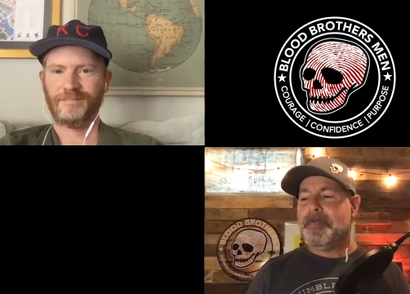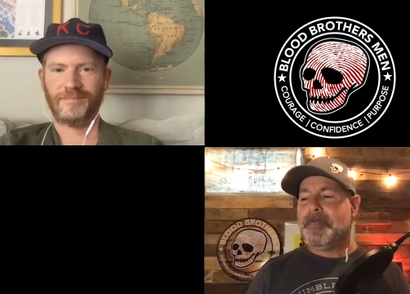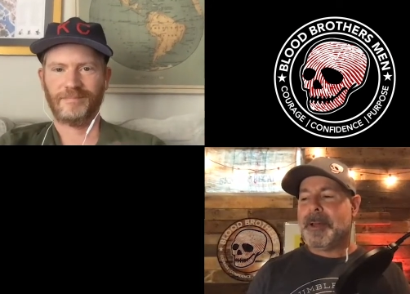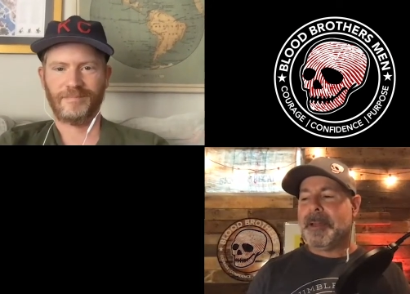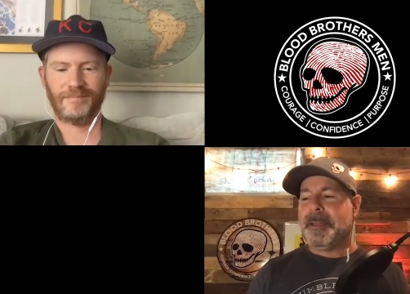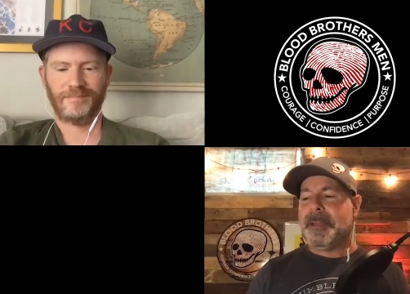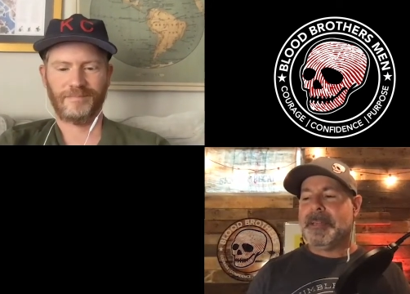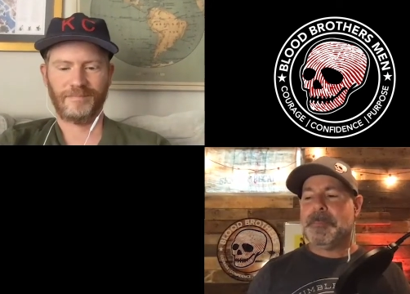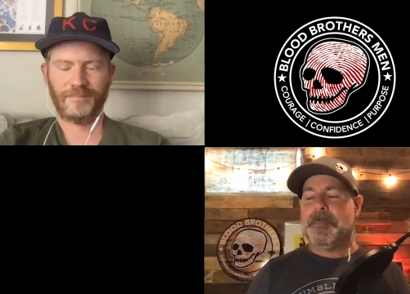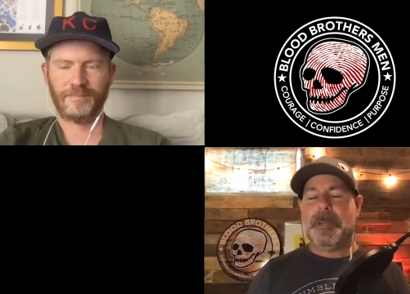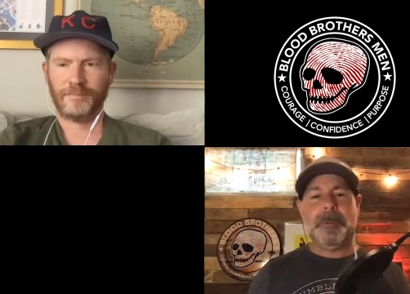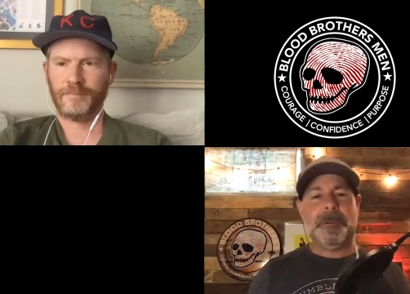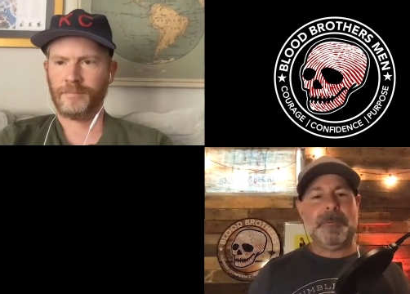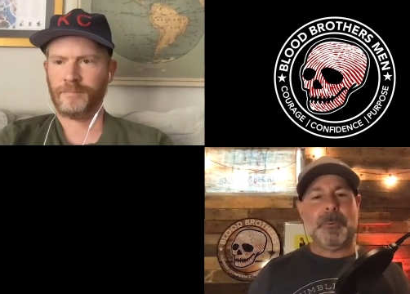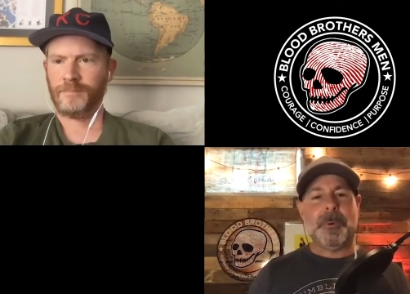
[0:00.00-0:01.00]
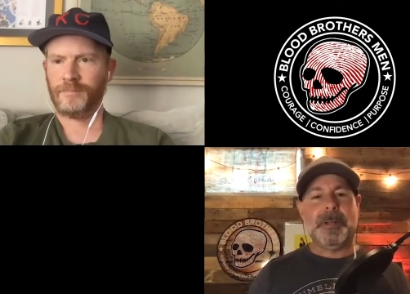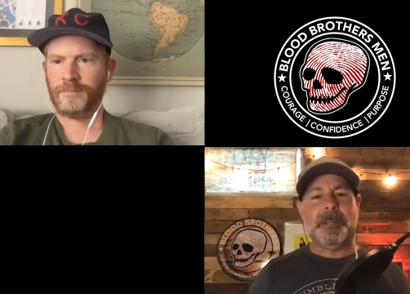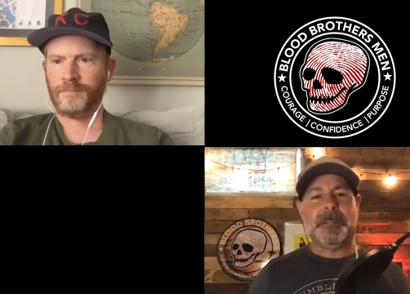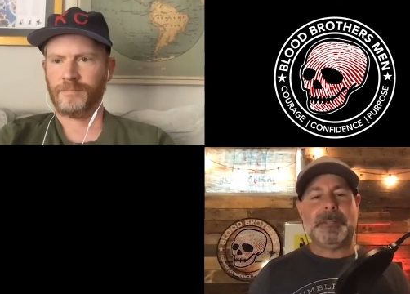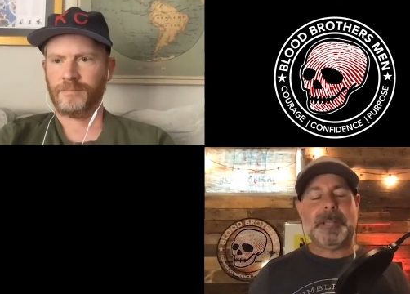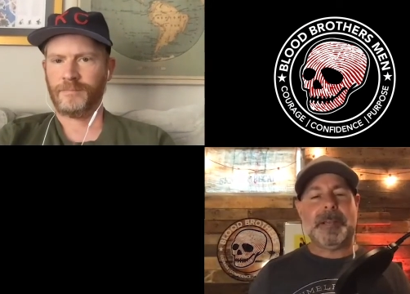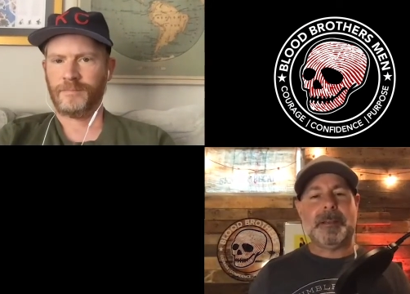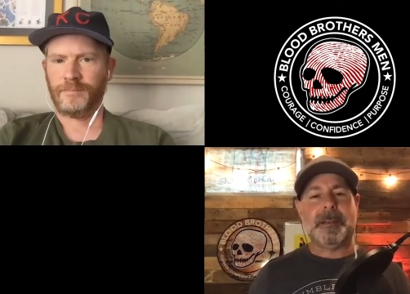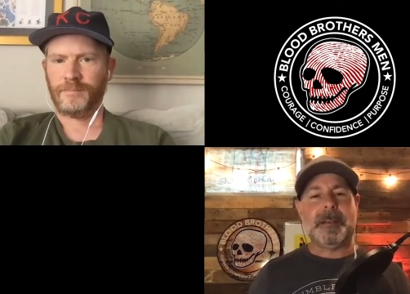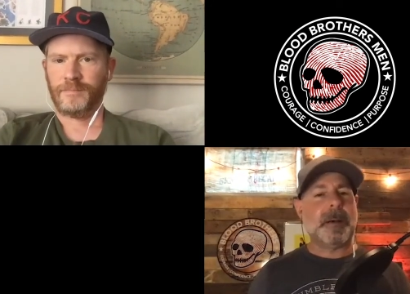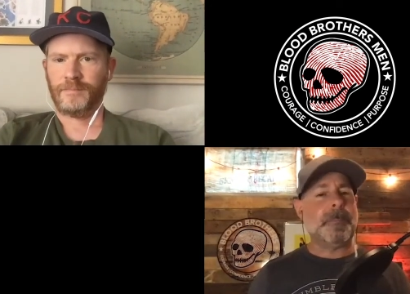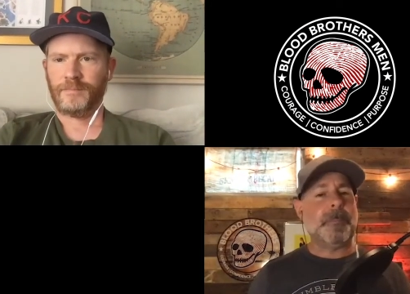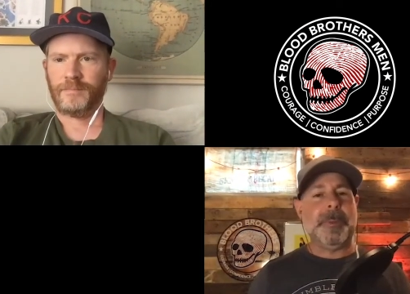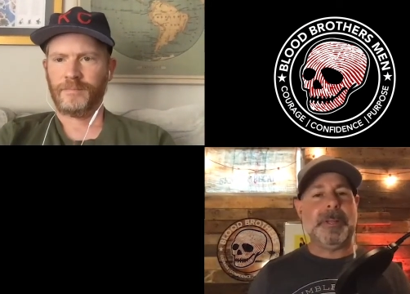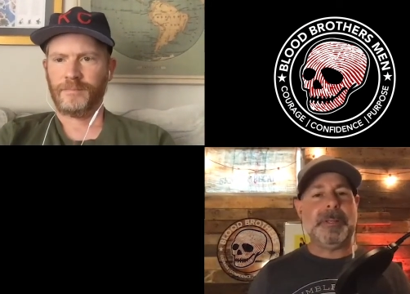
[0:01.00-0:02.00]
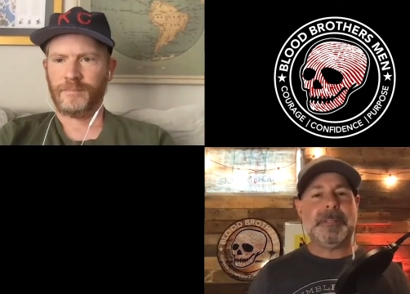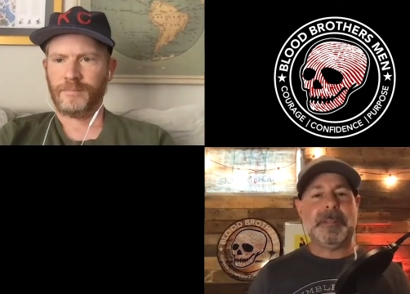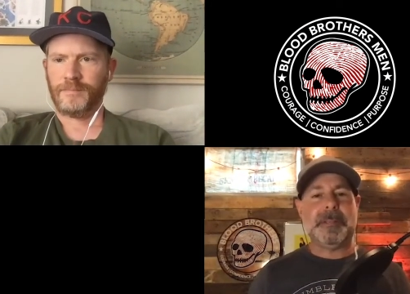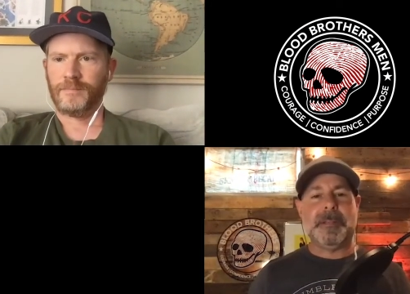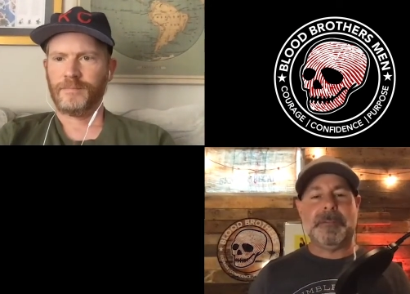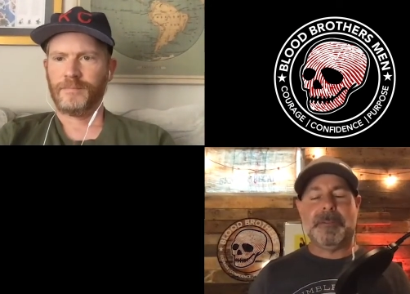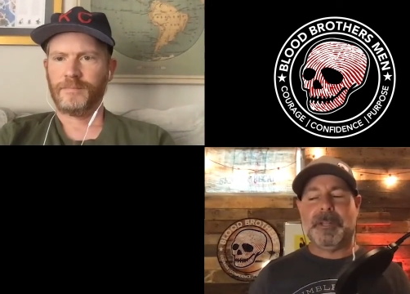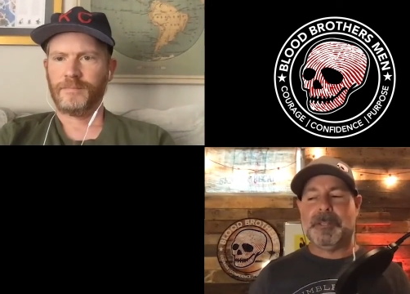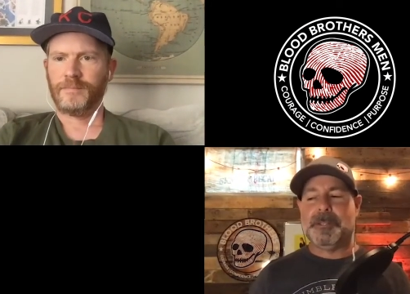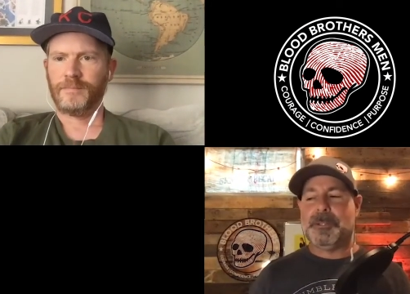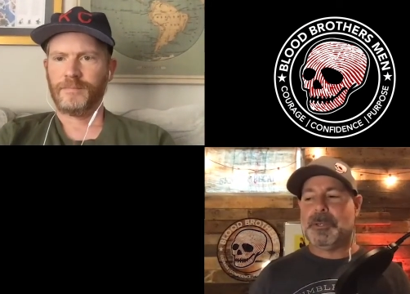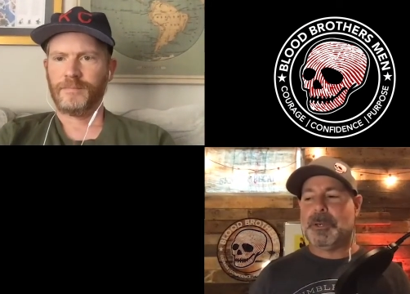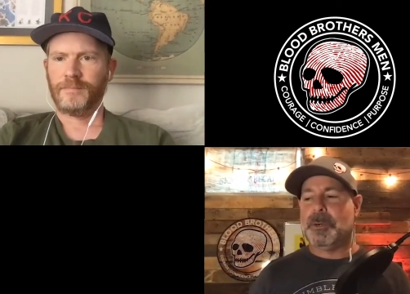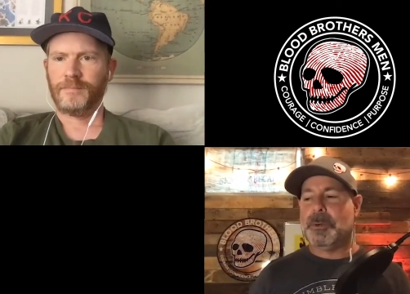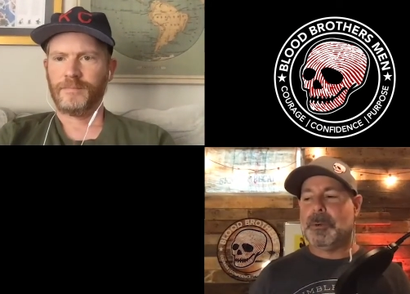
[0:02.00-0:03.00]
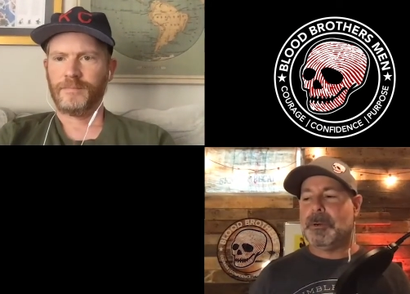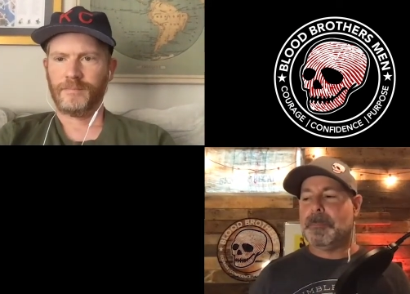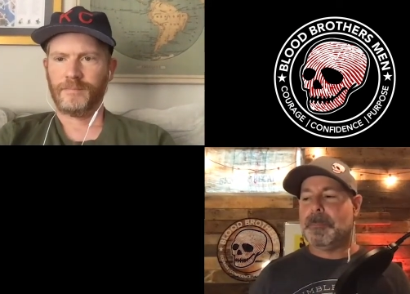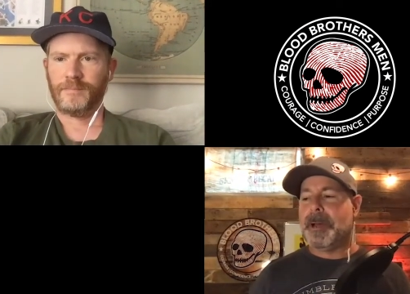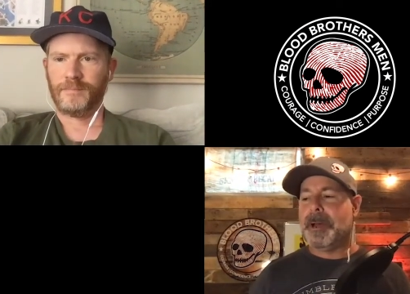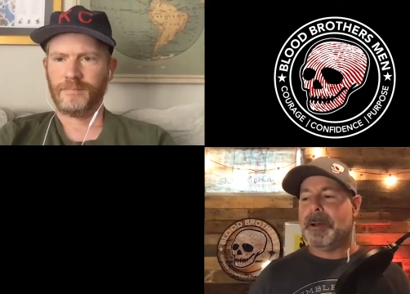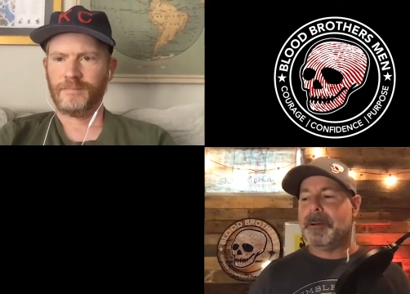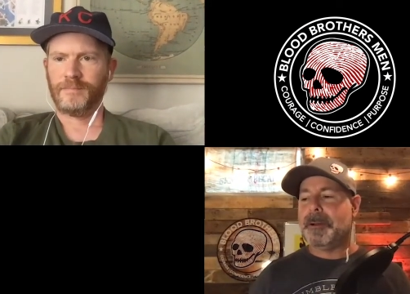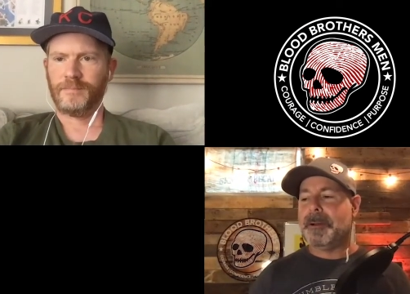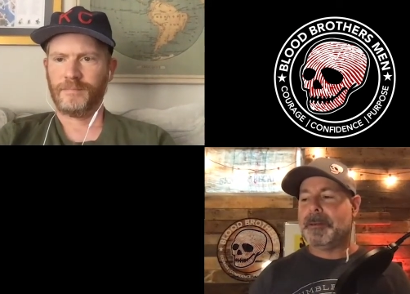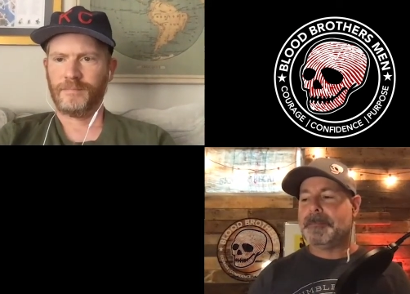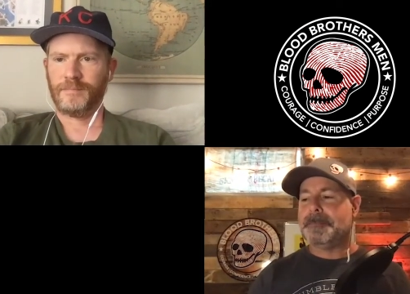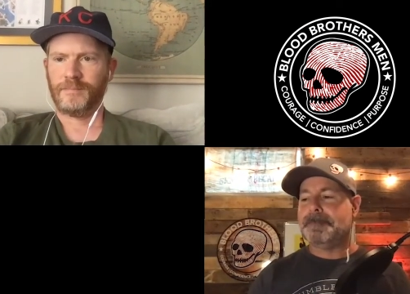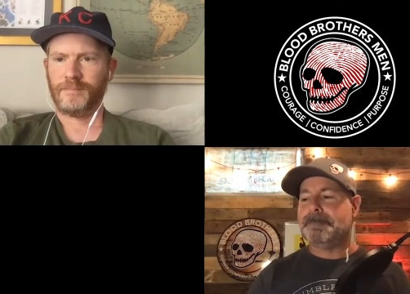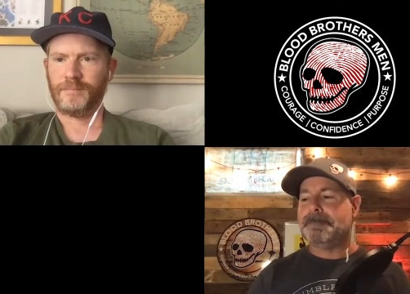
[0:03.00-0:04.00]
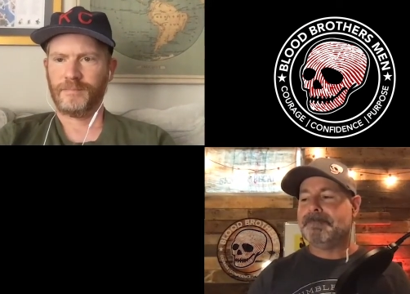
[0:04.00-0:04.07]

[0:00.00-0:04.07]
Speaker 1: I guess maybe if you want to take a couple minutes and give an intro about um,